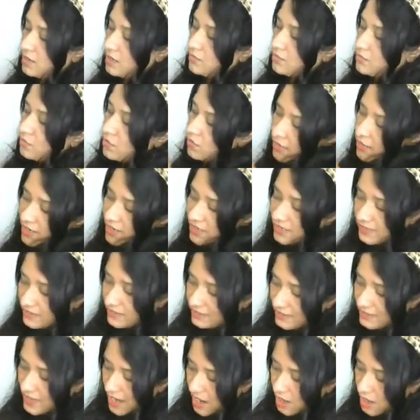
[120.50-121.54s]
Moving
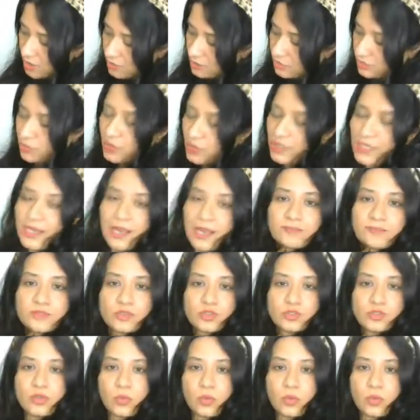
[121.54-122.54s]
down, we come to the